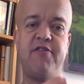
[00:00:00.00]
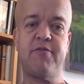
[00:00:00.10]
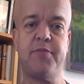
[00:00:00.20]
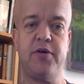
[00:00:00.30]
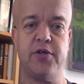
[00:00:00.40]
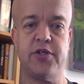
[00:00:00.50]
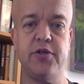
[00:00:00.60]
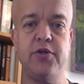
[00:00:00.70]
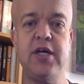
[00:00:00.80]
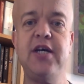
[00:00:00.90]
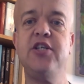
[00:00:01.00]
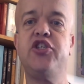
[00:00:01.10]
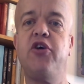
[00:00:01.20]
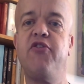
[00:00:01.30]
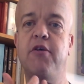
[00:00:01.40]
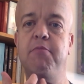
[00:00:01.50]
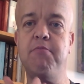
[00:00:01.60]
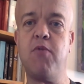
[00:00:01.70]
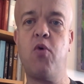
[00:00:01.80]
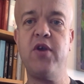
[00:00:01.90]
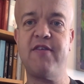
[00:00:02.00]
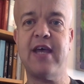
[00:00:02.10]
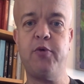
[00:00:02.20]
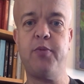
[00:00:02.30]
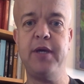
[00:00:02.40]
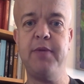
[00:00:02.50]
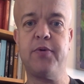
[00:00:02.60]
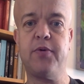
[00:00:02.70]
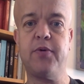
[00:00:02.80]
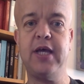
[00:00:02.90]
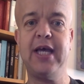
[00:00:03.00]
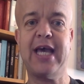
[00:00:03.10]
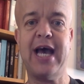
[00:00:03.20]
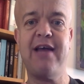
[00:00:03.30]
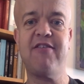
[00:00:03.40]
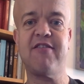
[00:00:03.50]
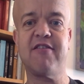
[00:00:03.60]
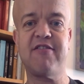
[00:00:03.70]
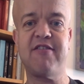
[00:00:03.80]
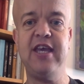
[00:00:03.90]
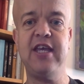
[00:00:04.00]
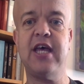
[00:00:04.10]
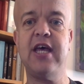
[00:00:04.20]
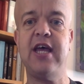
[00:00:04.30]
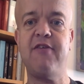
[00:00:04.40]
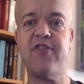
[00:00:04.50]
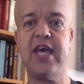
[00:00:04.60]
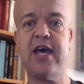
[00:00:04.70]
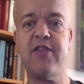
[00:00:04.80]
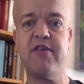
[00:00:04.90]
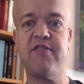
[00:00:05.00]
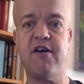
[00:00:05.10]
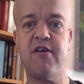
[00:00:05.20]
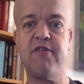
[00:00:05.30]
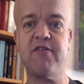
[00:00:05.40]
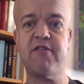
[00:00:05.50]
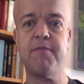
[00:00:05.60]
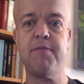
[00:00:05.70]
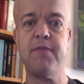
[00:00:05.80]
I spoke to shows that more disabled people can succeed if they get the chance.